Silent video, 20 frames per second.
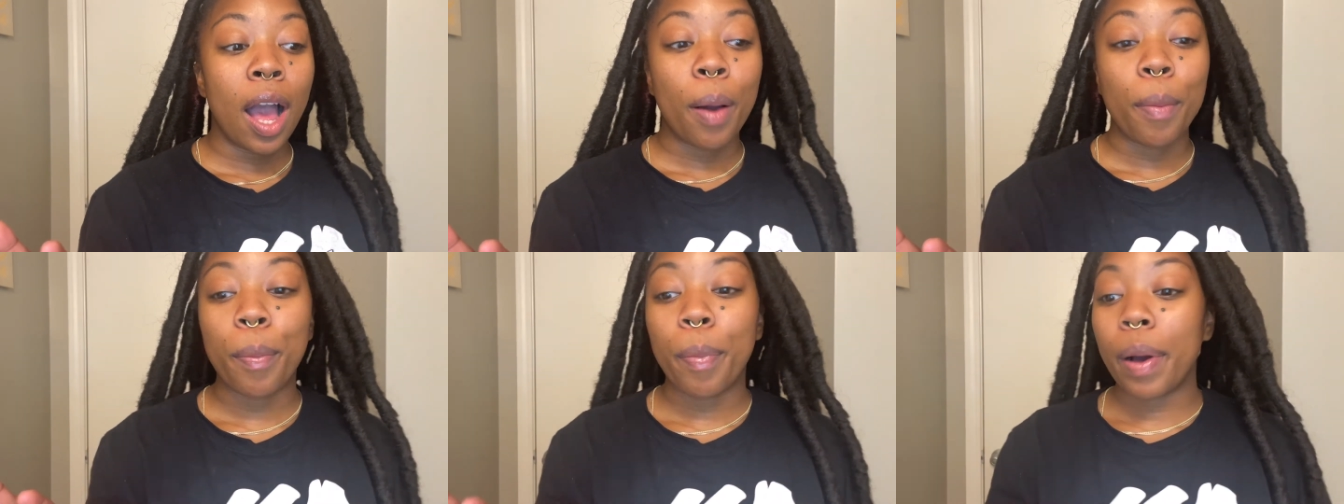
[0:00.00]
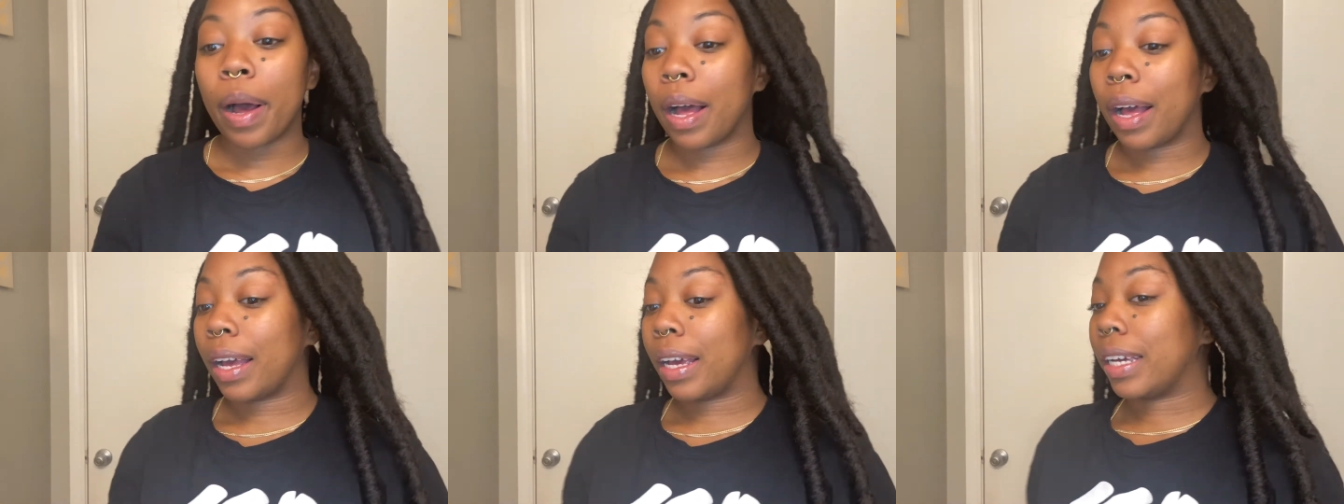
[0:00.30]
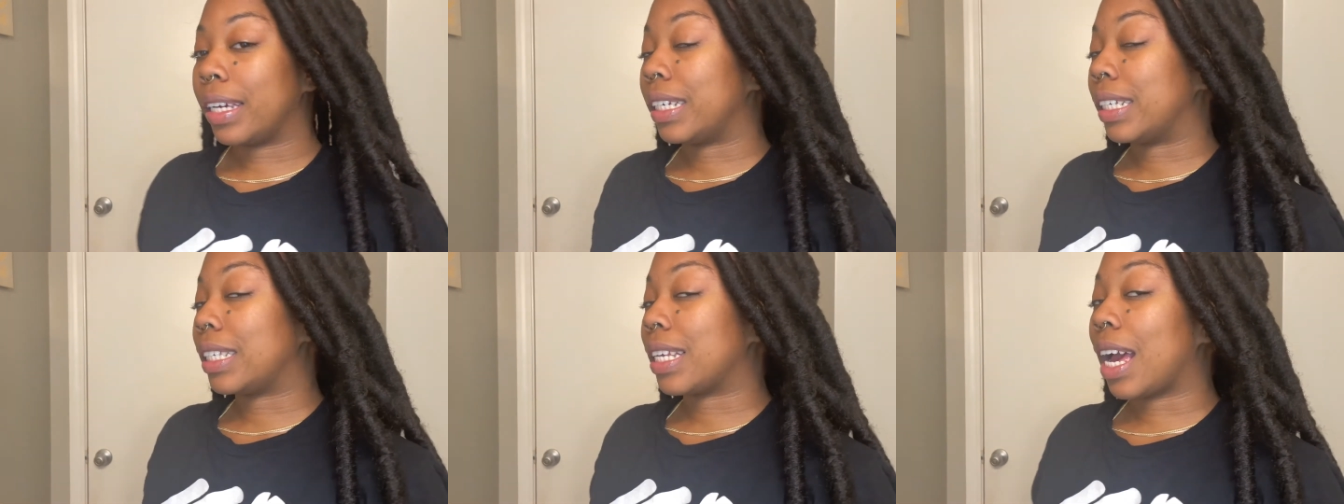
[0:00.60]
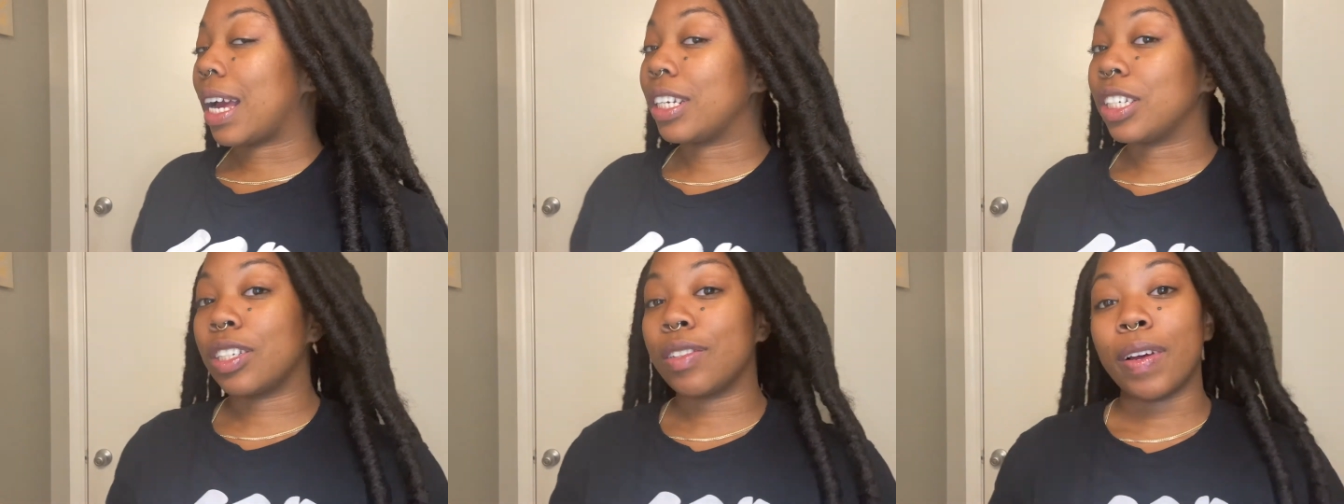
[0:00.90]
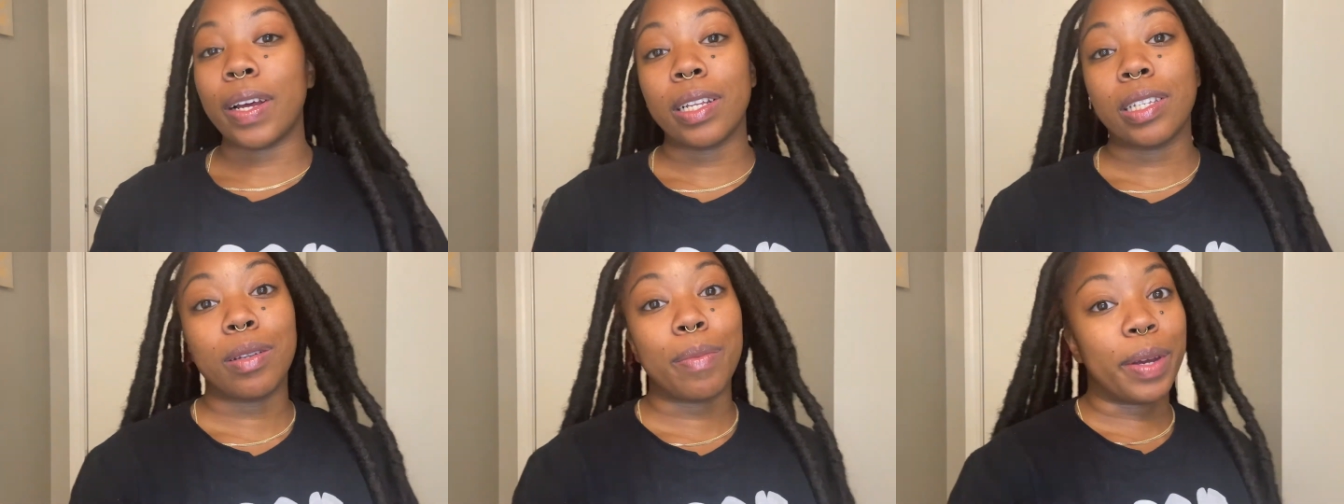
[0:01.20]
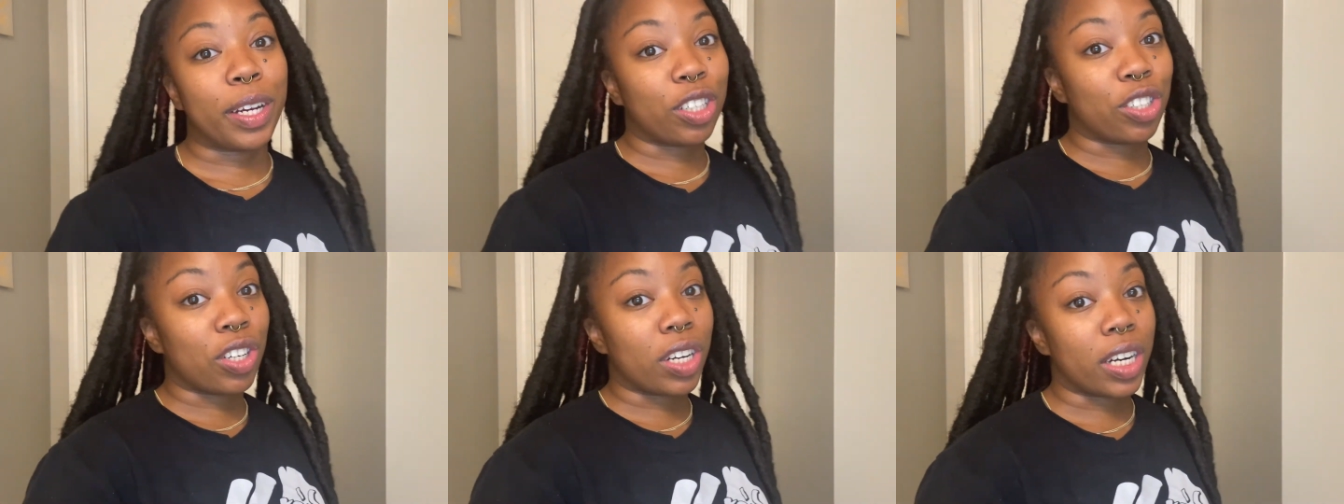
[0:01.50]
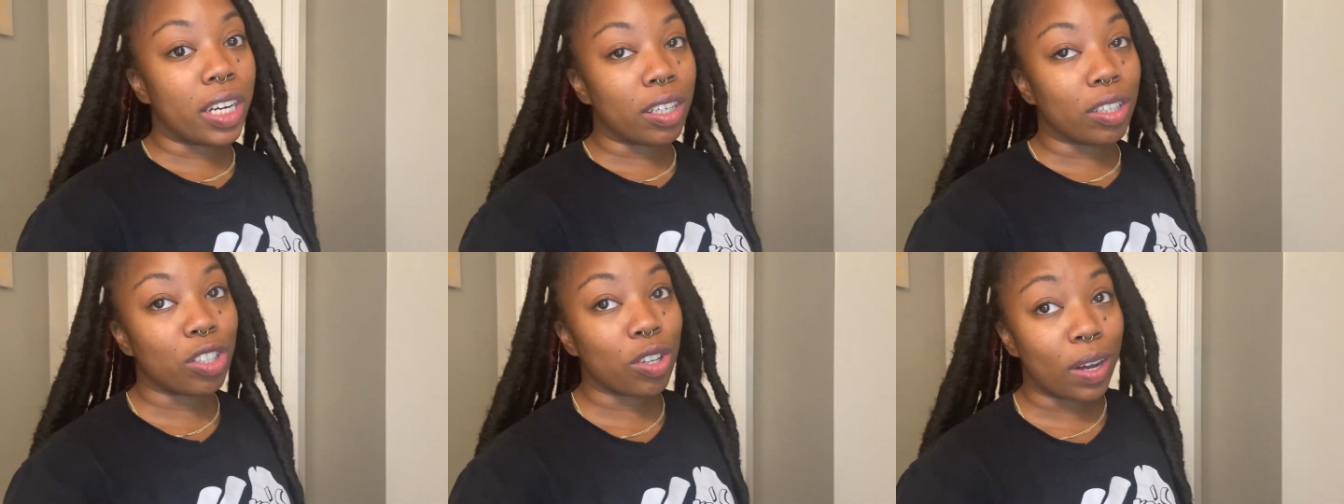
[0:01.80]
But I just found some extra
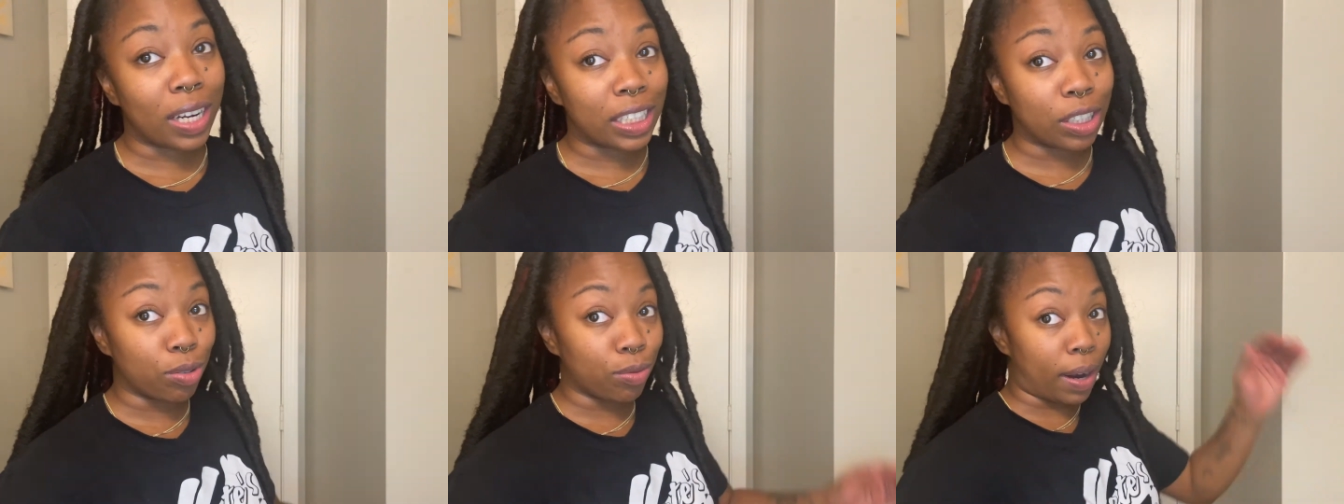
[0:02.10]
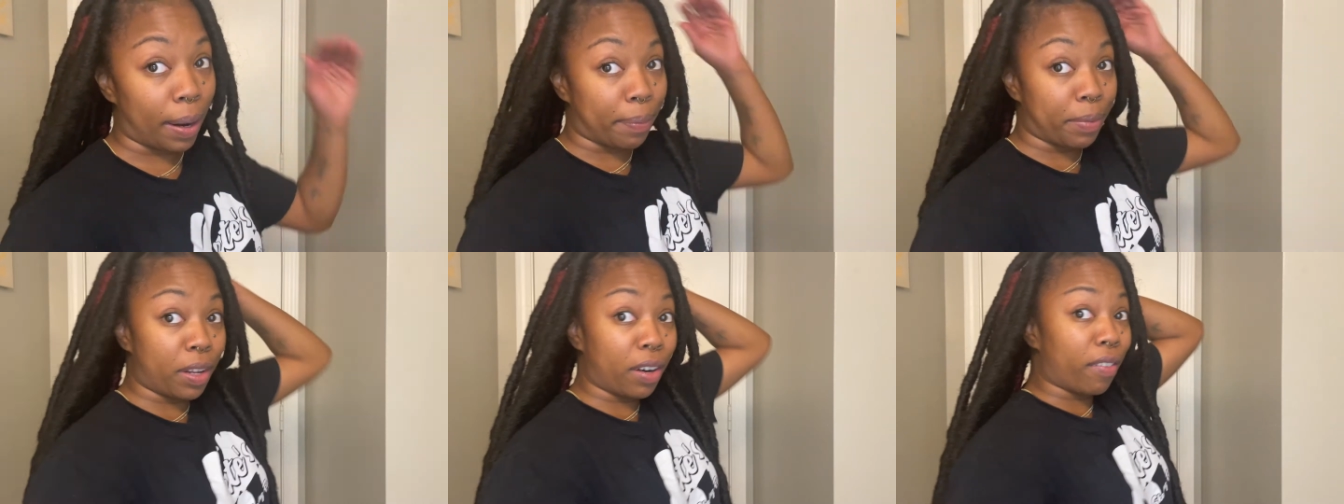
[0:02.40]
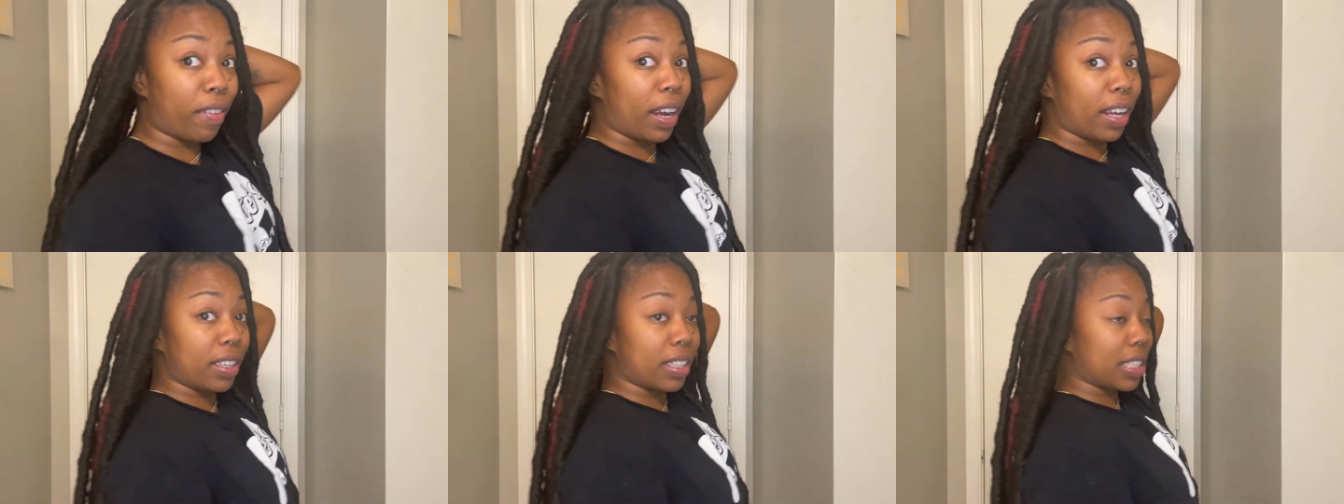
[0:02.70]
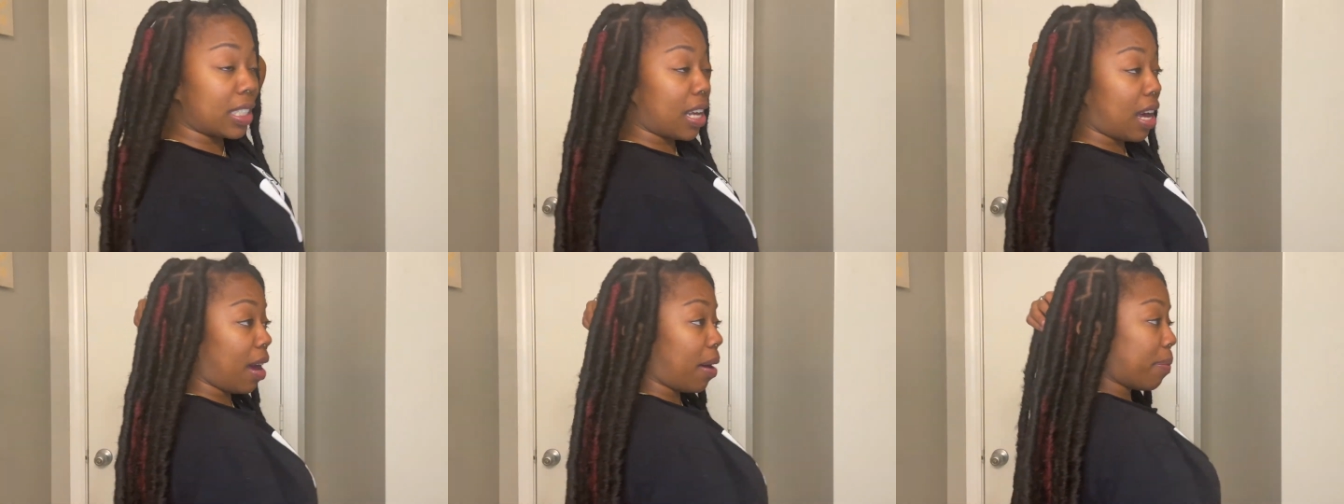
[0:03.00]
hair, so I just wrapped it around the top.